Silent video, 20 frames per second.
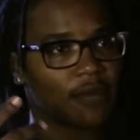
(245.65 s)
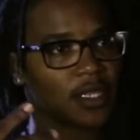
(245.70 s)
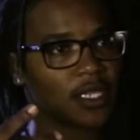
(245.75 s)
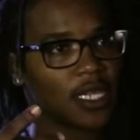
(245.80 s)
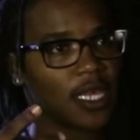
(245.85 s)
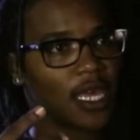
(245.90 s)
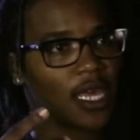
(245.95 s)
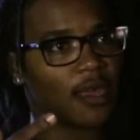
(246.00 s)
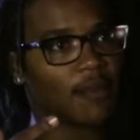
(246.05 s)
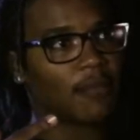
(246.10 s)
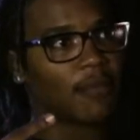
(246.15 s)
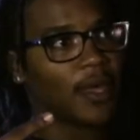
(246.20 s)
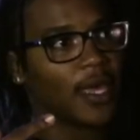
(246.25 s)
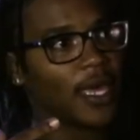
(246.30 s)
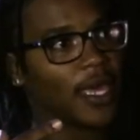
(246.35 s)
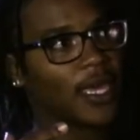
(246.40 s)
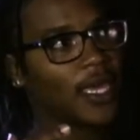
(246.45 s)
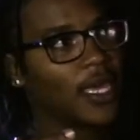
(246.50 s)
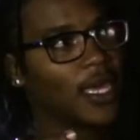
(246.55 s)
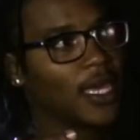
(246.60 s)
everything,
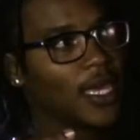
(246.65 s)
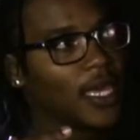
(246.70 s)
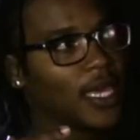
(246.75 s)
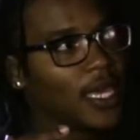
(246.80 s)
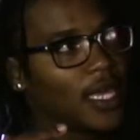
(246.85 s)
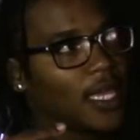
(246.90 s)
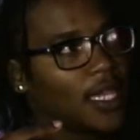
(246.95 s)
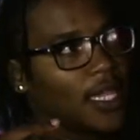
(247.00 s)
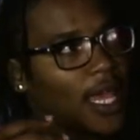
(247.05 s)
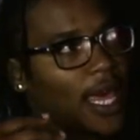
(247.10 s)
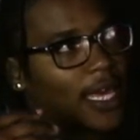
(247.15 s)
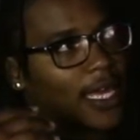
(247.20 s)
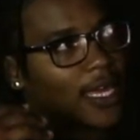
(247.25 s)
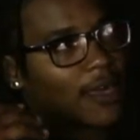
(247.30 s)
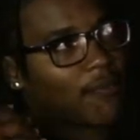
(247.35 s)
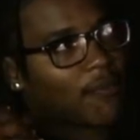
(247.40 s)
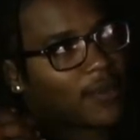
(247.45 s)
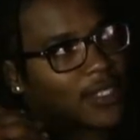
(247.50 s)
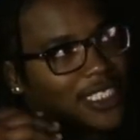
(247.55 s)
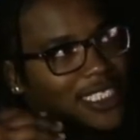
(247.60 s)
but like
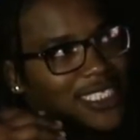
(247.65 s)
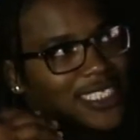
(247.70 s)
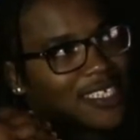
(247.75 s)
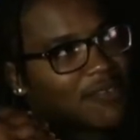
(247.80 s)
in